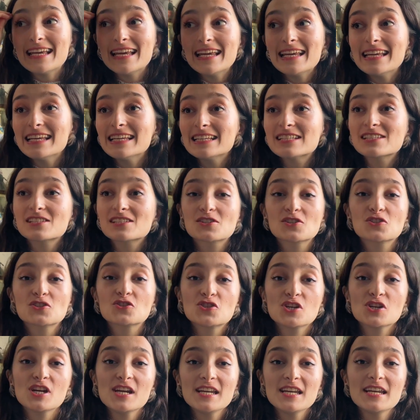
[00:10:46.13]
It's
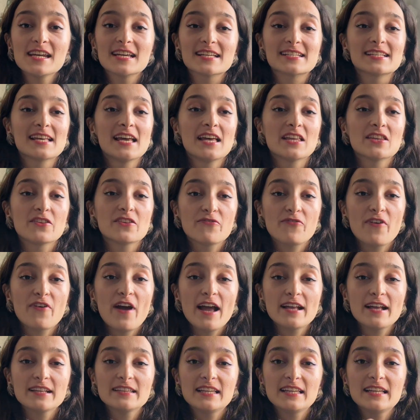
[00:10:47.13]
genius. The
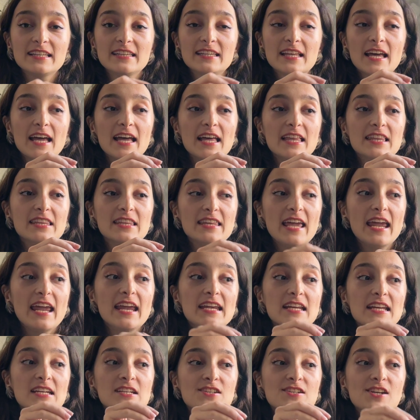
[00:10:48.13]
fact that they
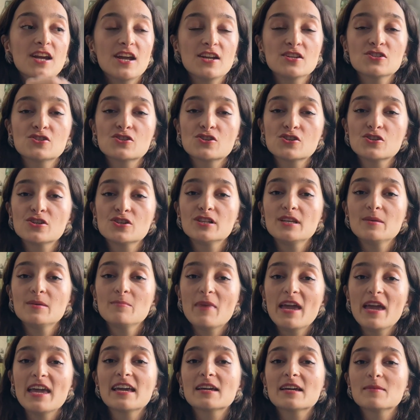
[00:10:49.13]
intentionally
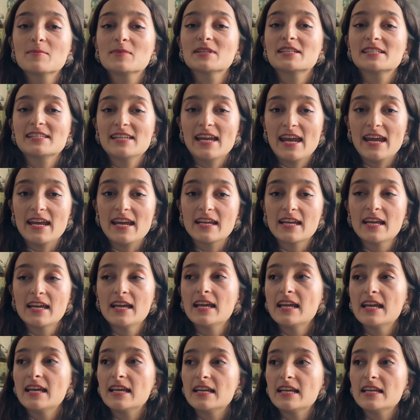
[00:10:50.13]
make a mistake
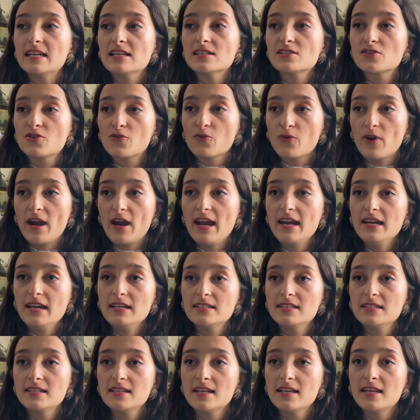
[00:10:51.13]
is
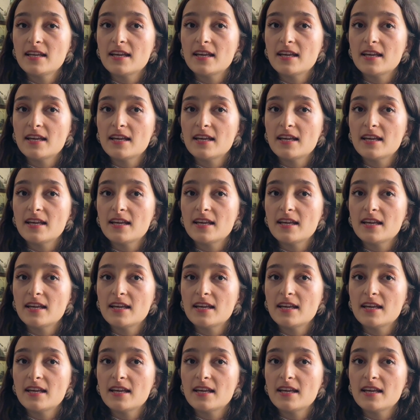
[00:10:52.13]
great,